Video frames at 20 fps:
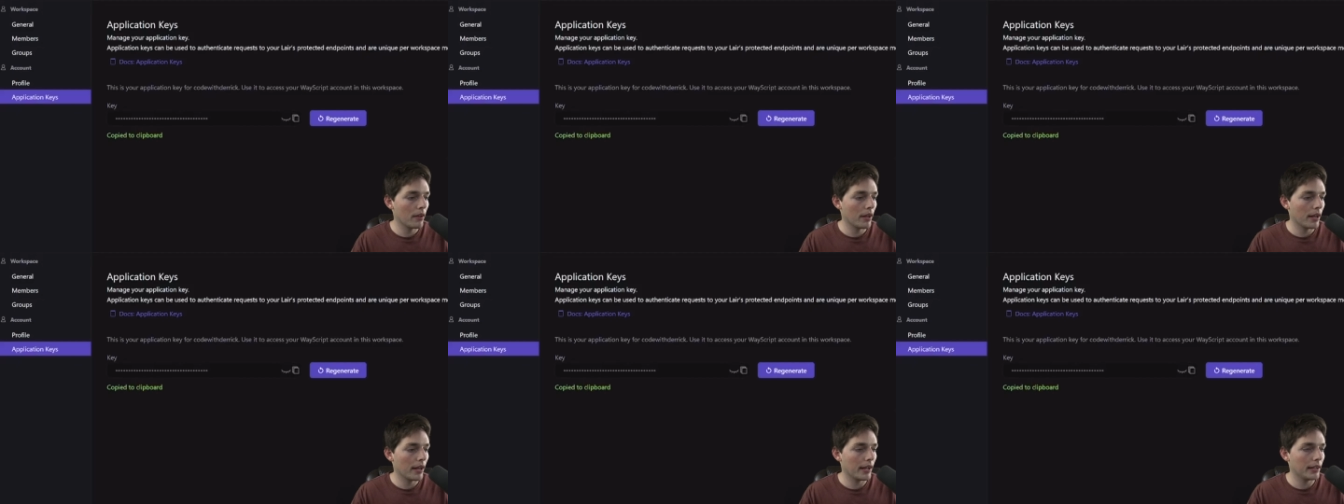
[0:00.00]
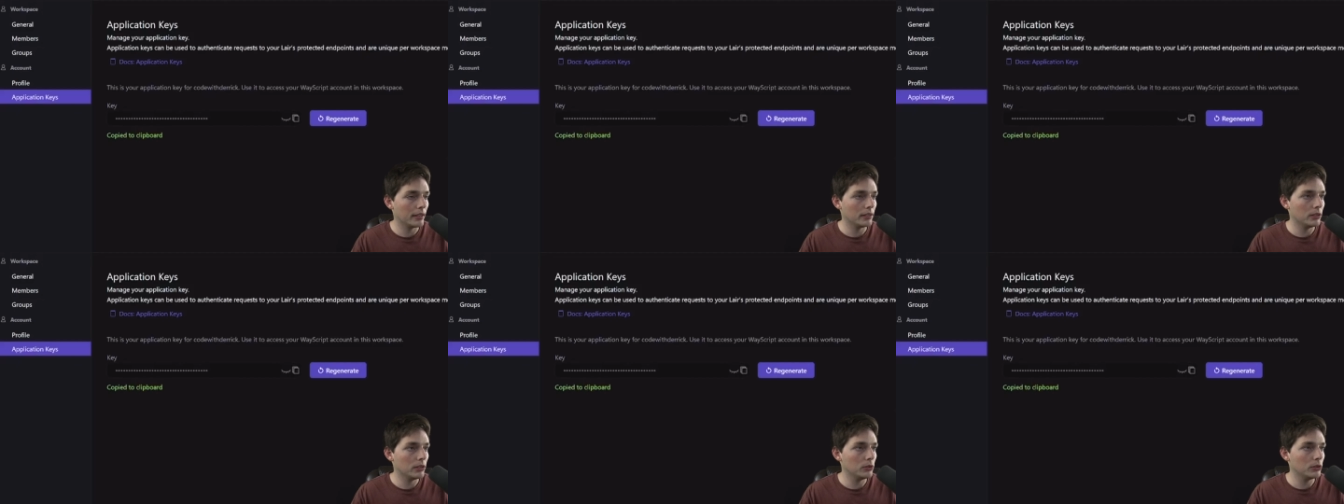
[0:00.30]

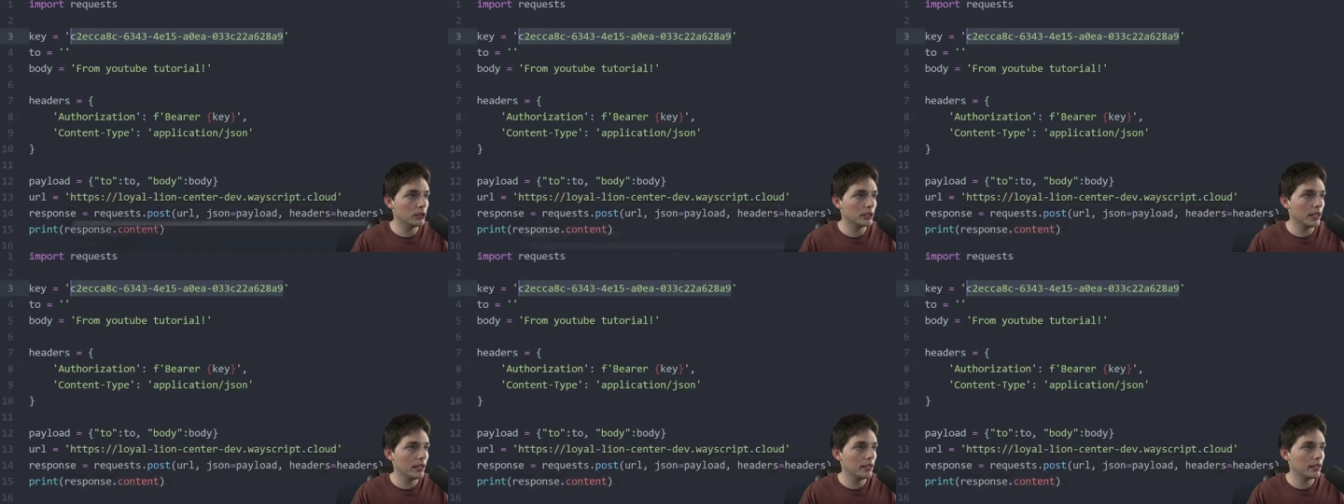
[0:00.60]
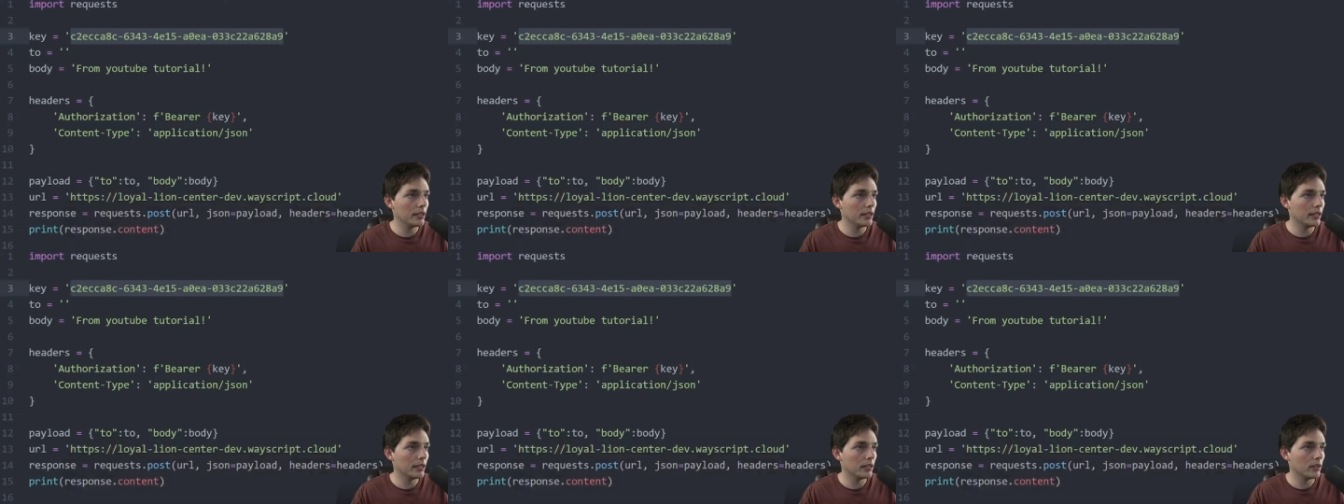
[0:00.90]
and use
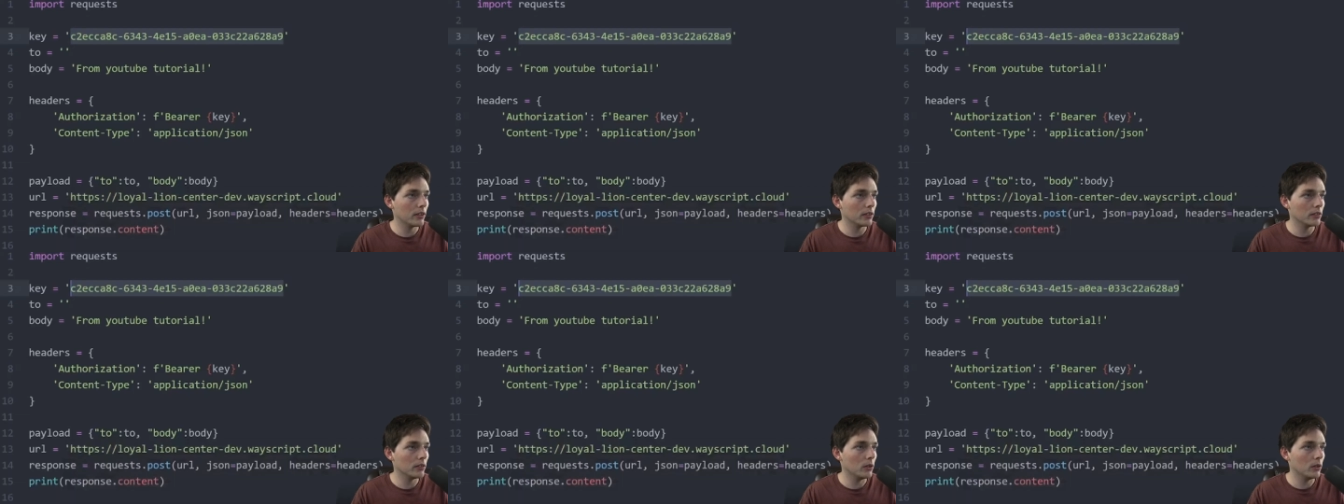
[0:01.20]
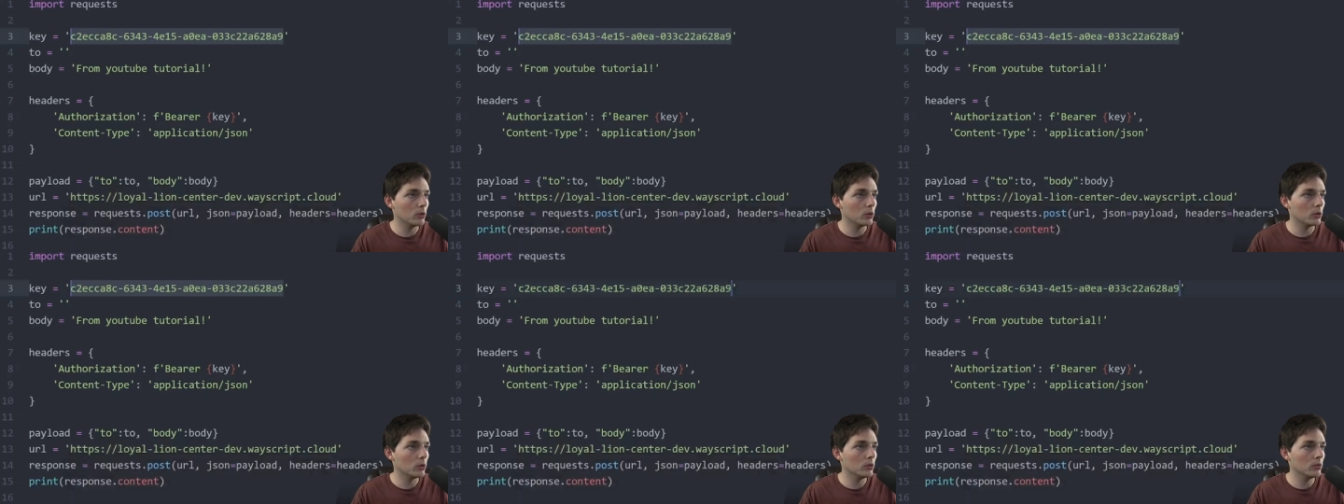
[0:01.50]
that in our
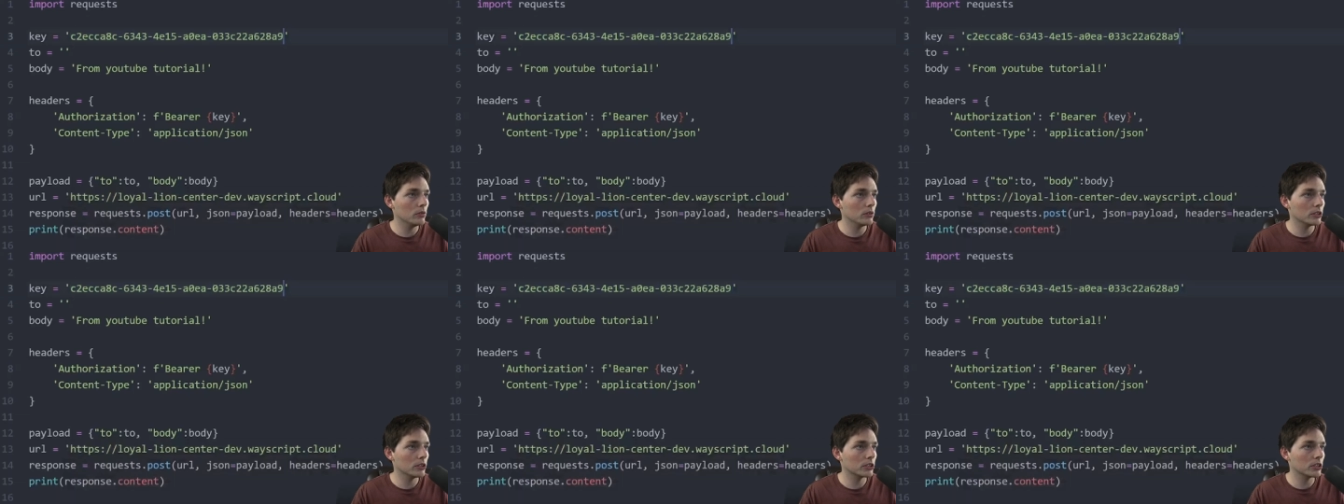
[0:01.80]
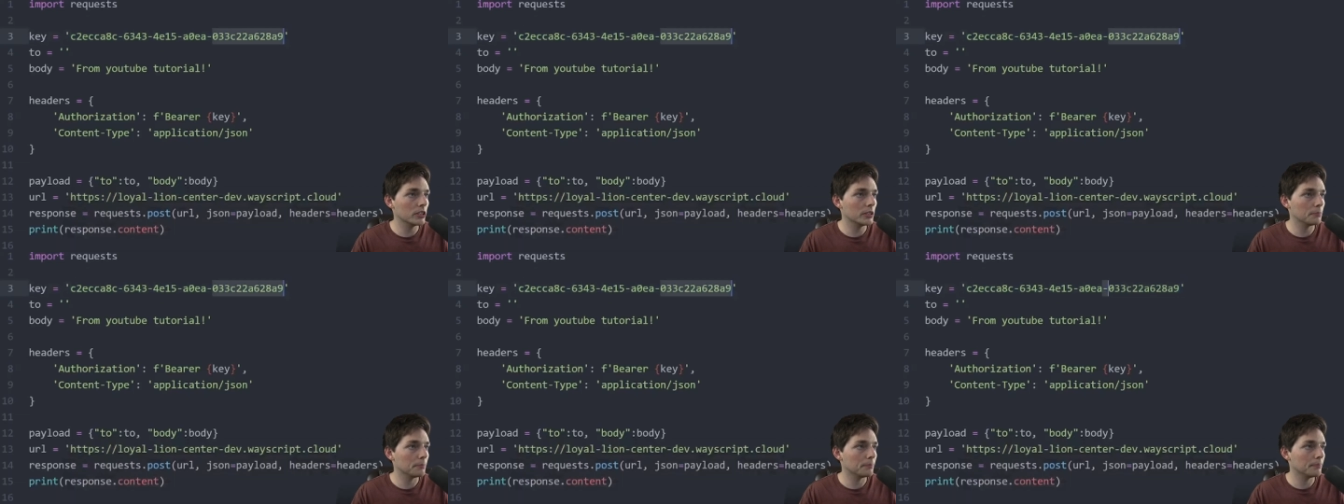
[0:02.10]
local
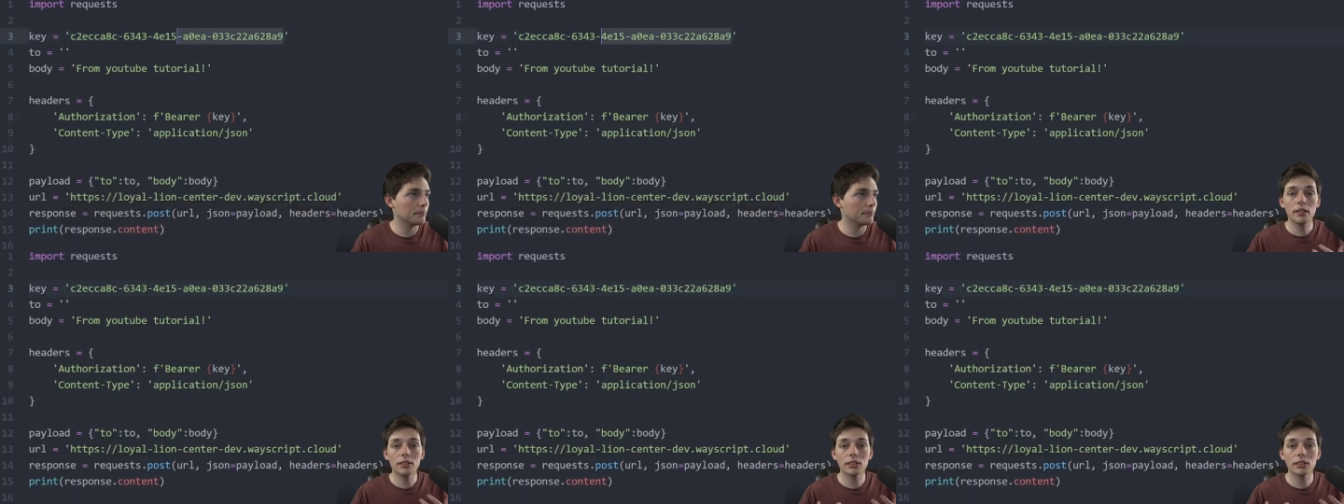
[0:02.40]
script.